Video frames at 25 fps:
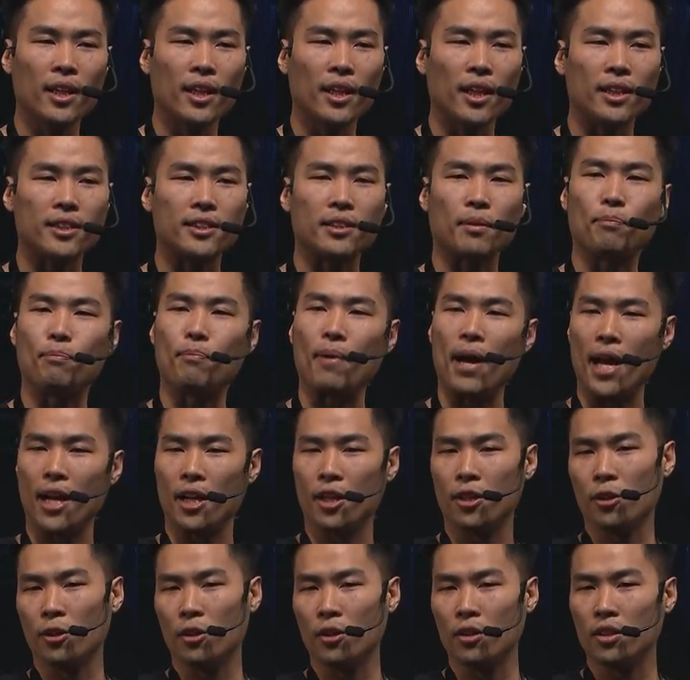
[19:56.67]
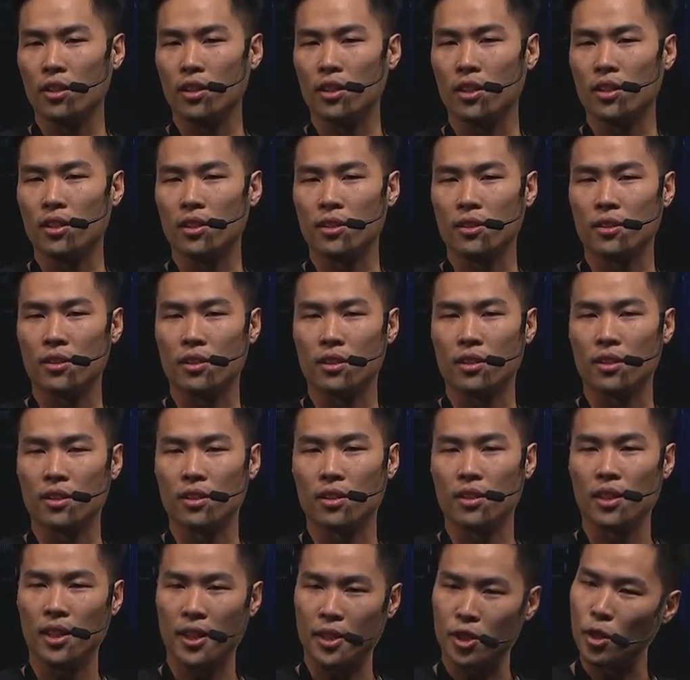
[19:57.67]
It's the banknote in
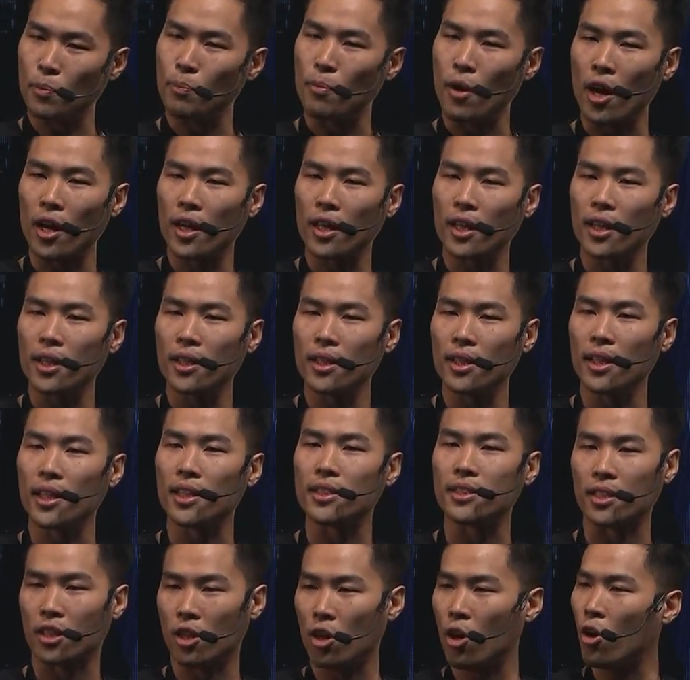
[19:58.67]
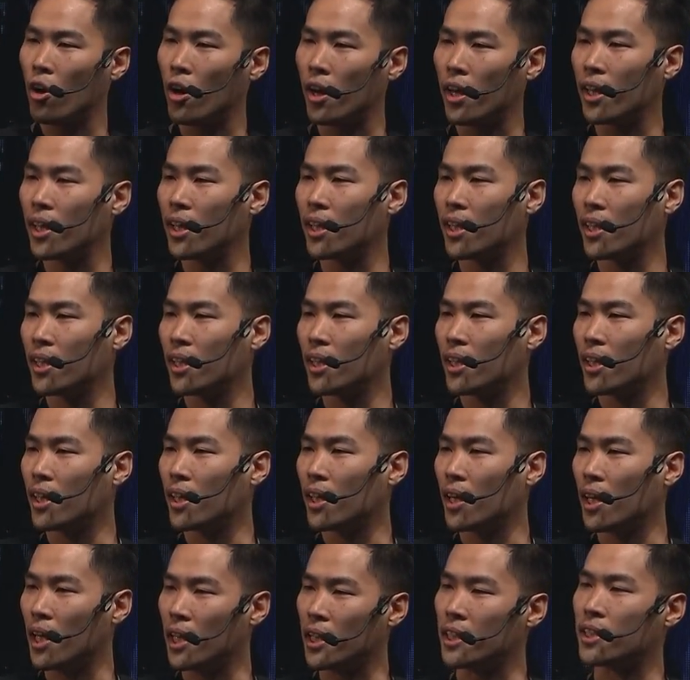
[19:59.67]
your in your pocket. It's a coin.
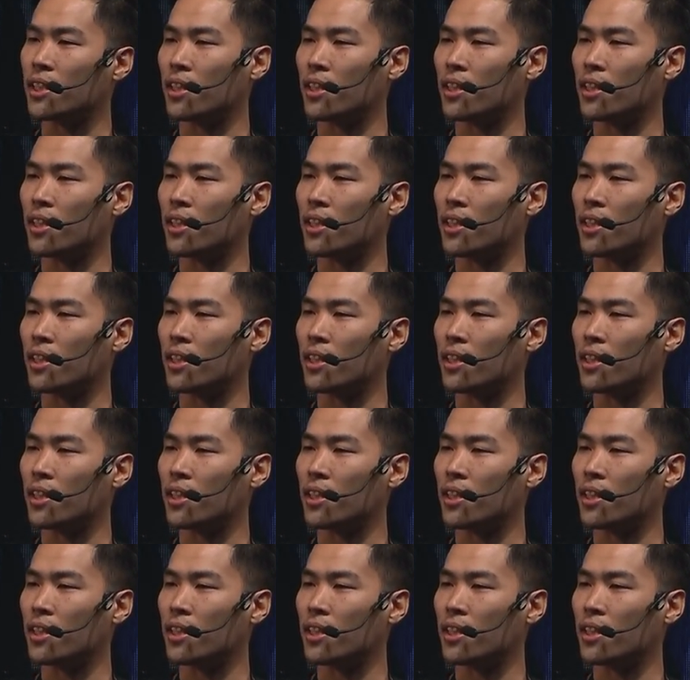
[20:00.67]
It